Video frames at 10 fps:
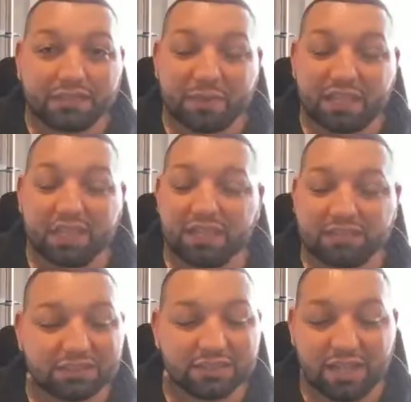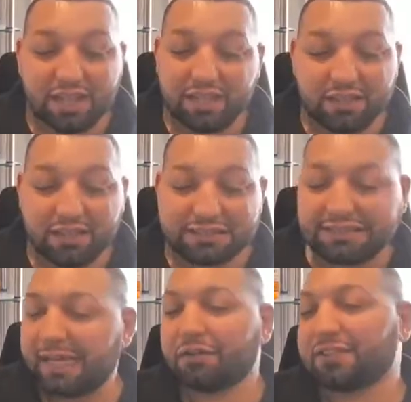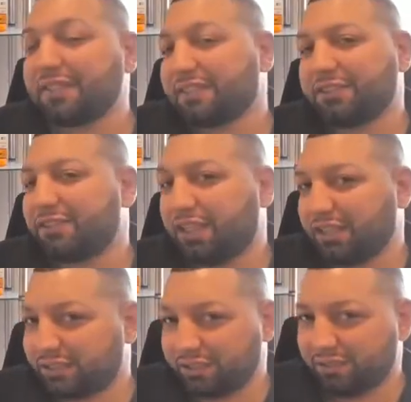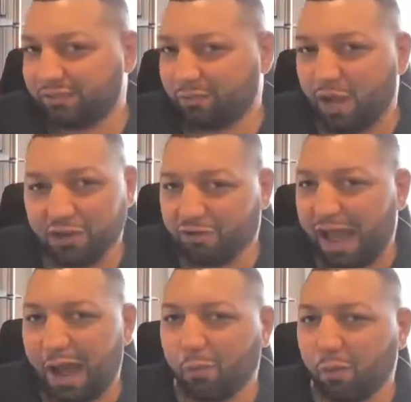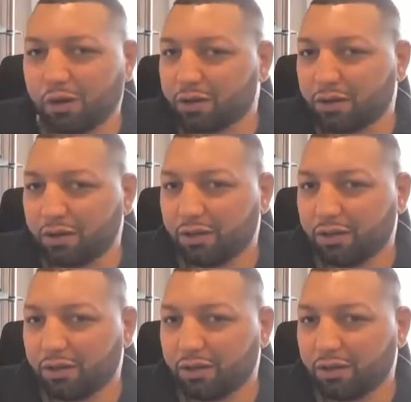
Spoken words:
because sales isn't just when you're at work.